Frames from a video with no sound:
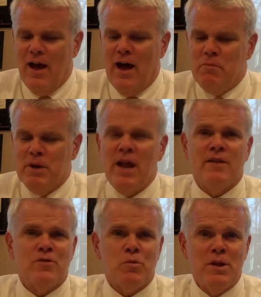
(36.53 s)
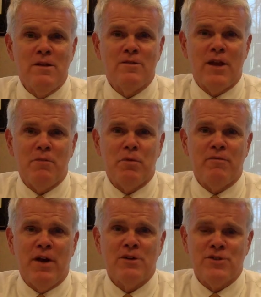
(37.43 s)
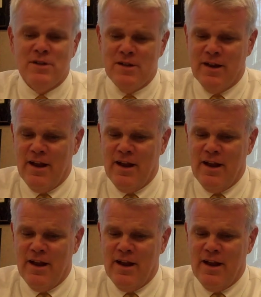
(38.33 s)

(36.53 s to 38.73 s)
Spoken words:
But as a real estate professional